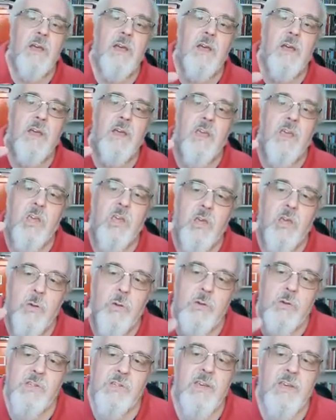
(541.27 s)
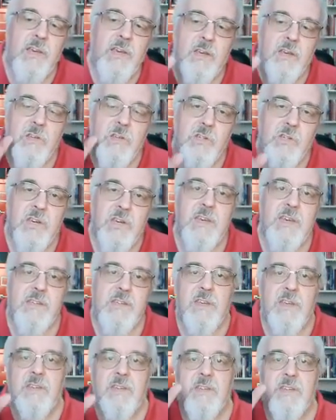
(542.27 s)
accusing
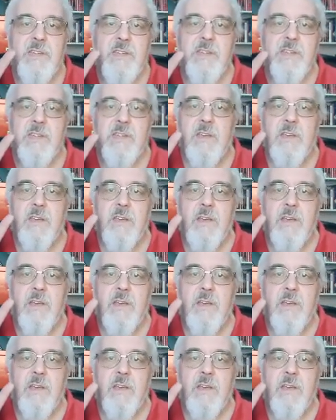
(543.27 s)
Jesus